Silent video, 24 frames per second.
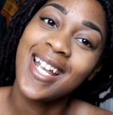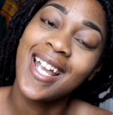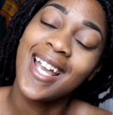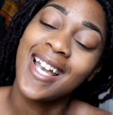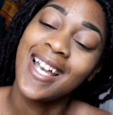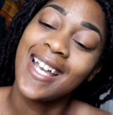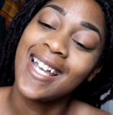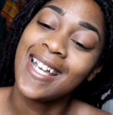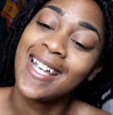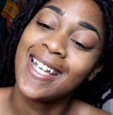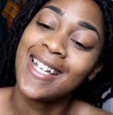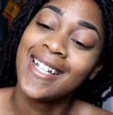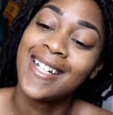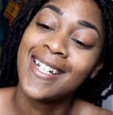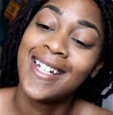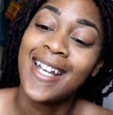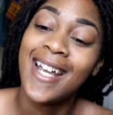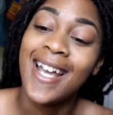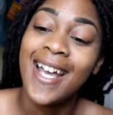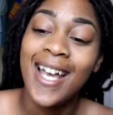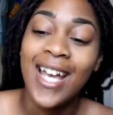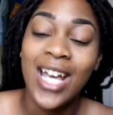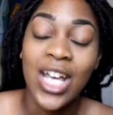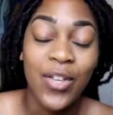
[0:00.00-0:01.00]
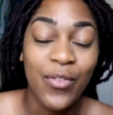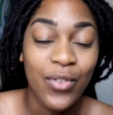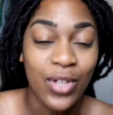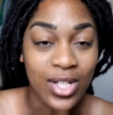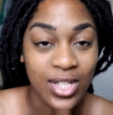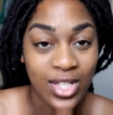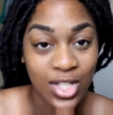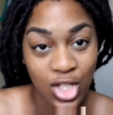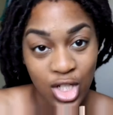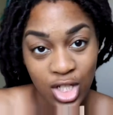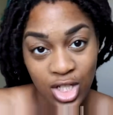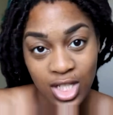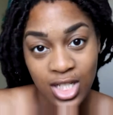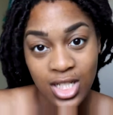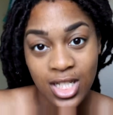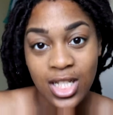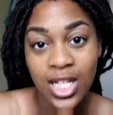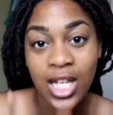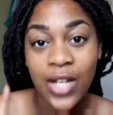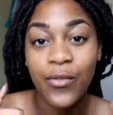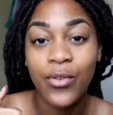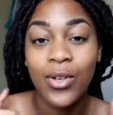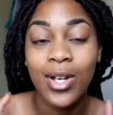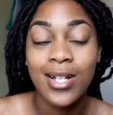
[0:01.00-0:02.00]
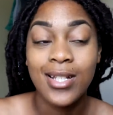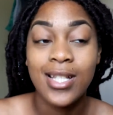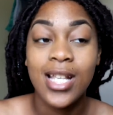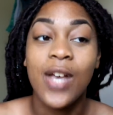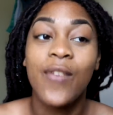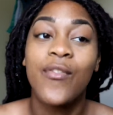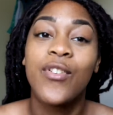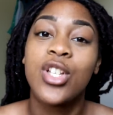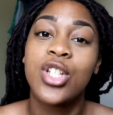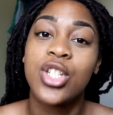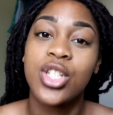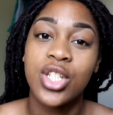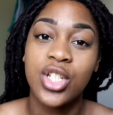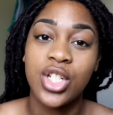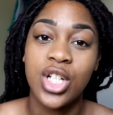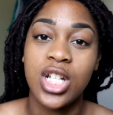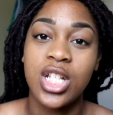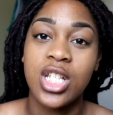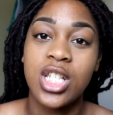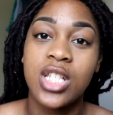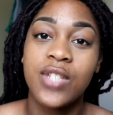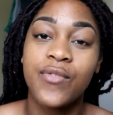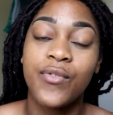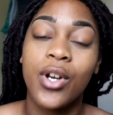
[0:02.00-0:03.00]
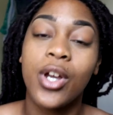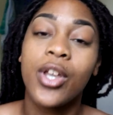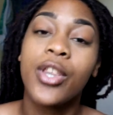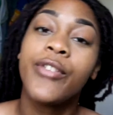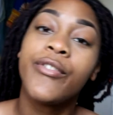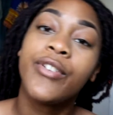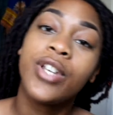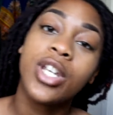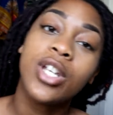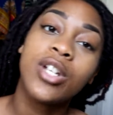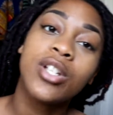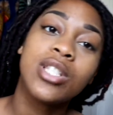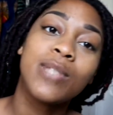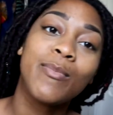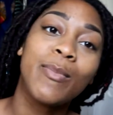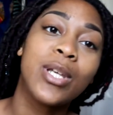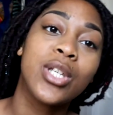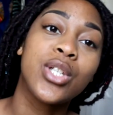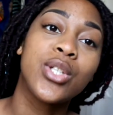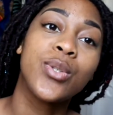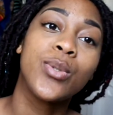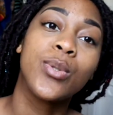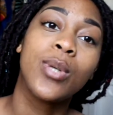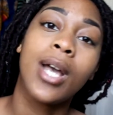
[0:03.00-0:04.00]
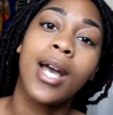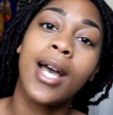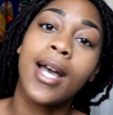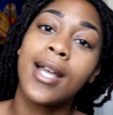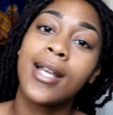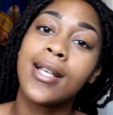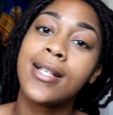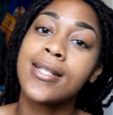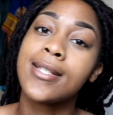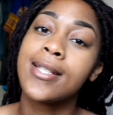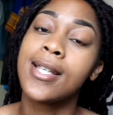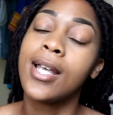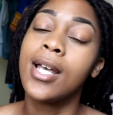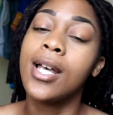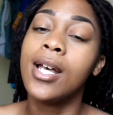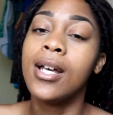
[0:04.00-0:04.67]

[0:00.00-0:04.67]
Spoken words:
and if you guys have suggestions for other videos, make sure you guys